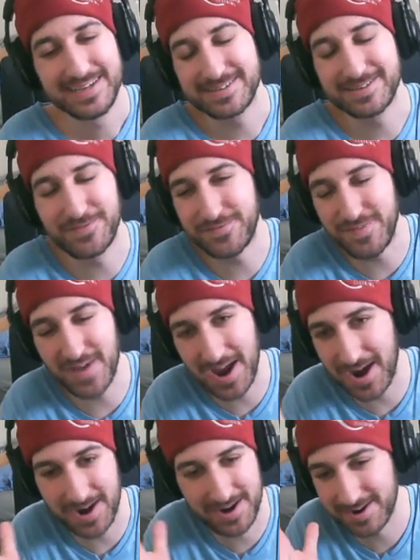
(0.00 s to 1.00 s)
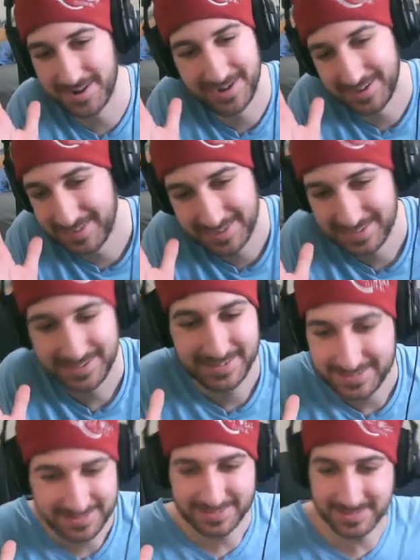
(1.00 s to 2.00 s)
So fair. Keeping the
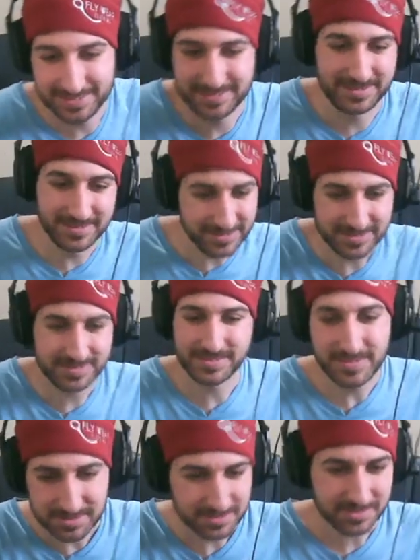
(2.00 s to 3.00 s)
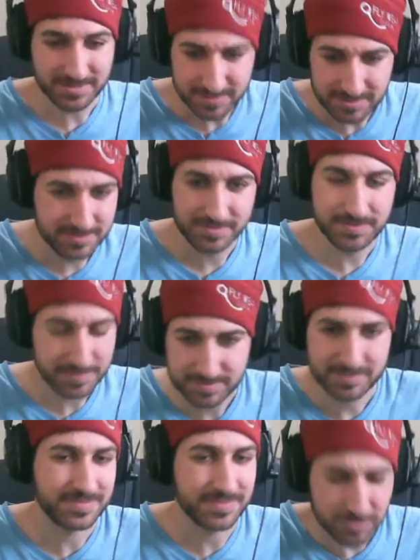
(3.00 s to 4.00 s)
strap on us, sudden death with the
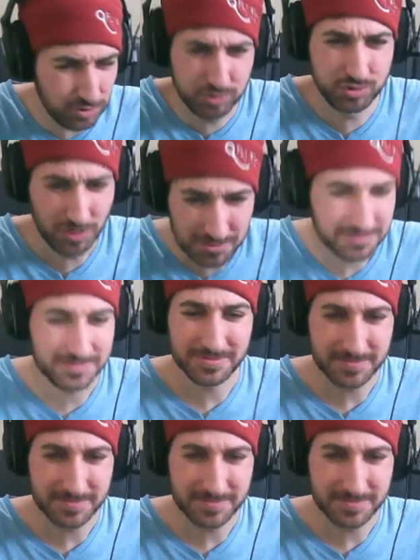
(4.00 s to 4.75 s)
beam.